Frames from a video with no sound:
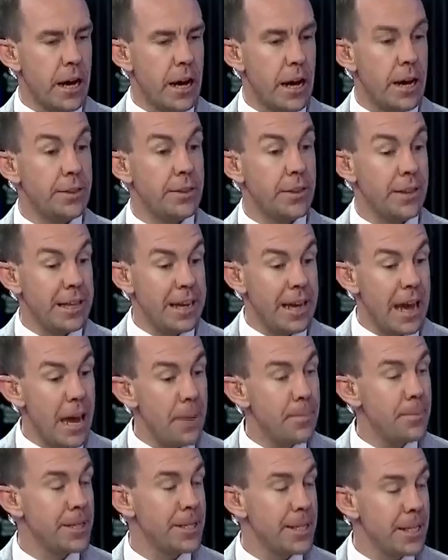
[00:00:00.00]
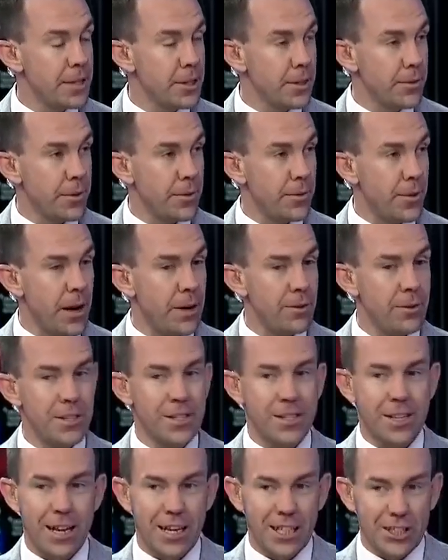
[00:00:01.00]
at the epicenter of the
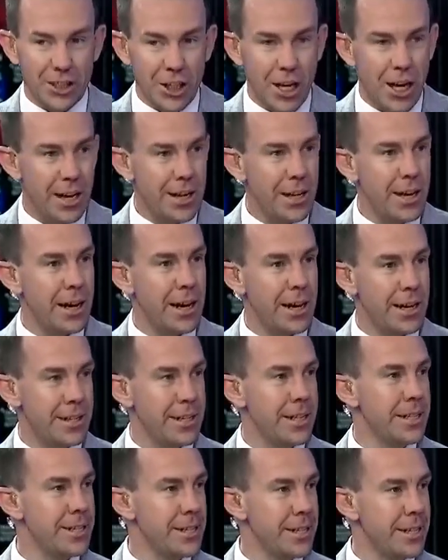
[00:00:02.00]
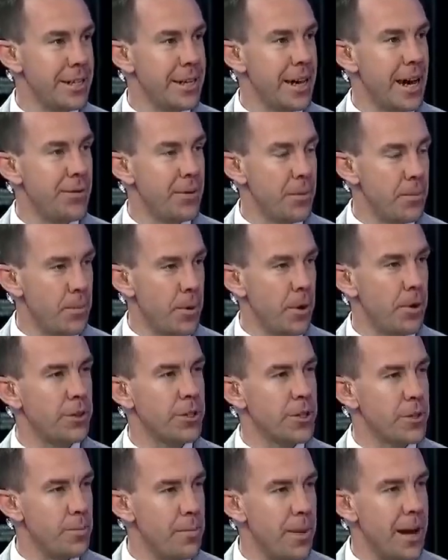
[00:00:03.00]
virus, like China and Italy, have
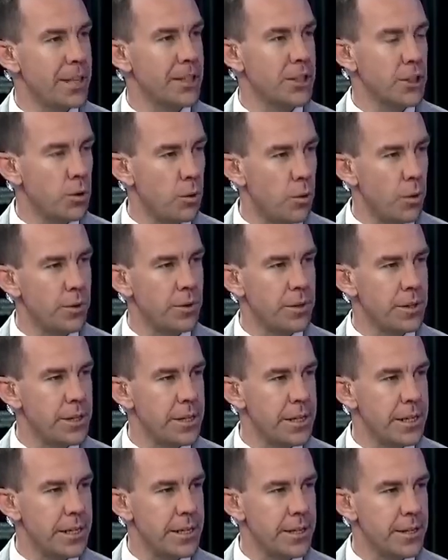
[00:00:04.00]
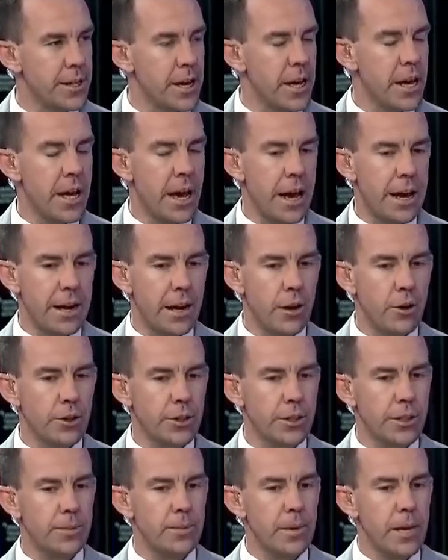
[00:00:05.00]
imposed mass quarantines. And I
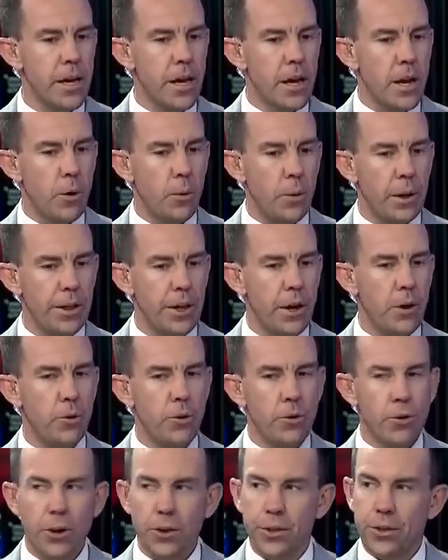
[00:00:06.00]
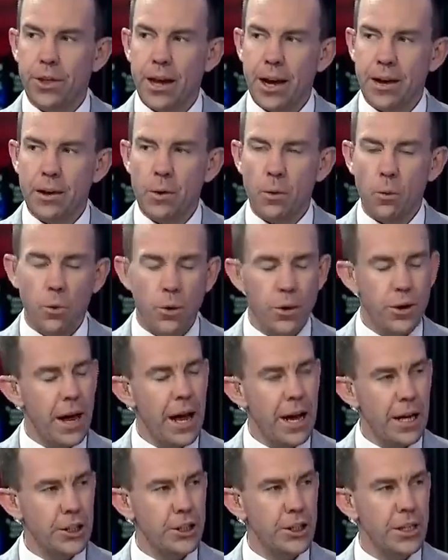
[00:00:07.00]
asked him whether or not that would
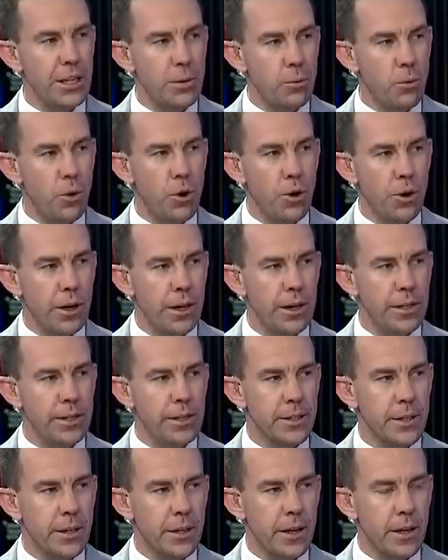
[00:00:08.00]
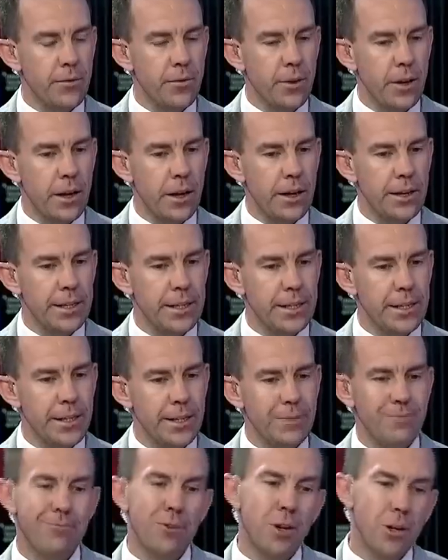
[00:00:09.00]
actually work in South Africa. And he
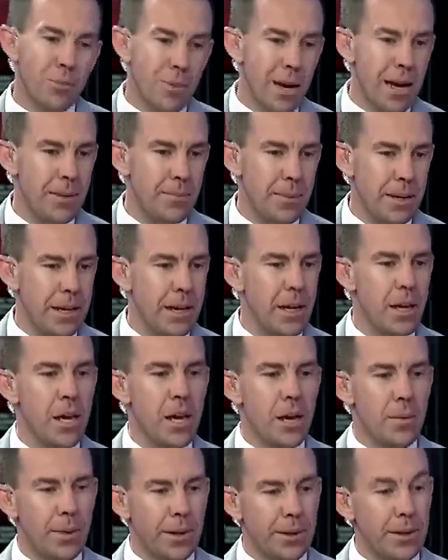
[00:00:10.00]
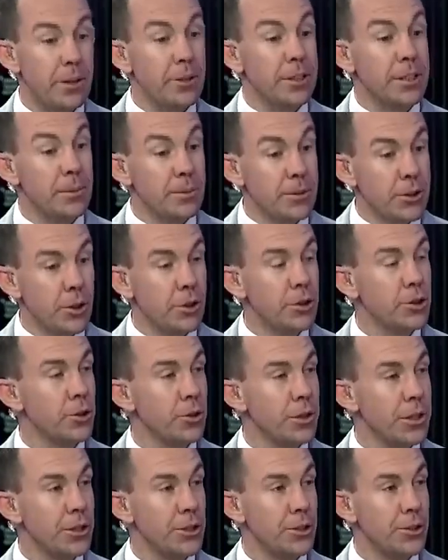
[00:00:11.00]
said, well, maybe, but there are some
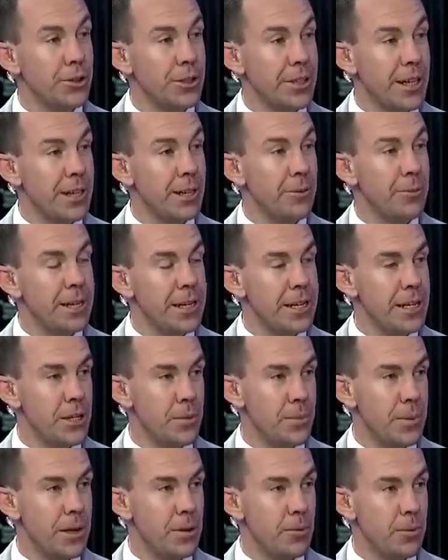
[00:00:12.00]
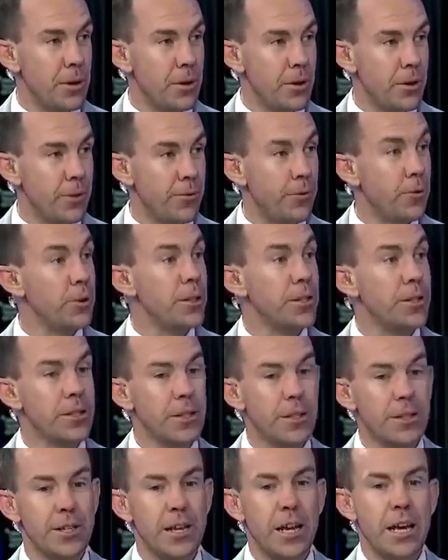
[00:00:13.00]
social issues here that we need to be aware of. For
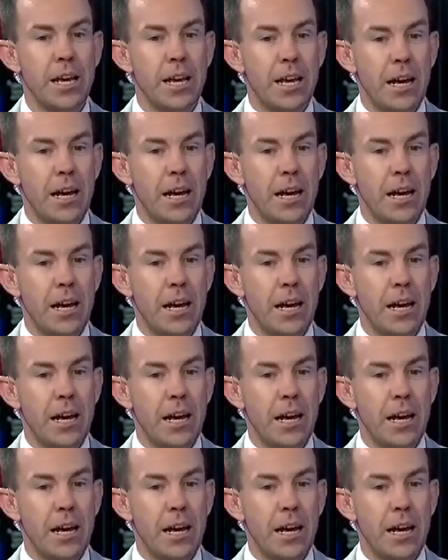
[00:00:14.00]
instance,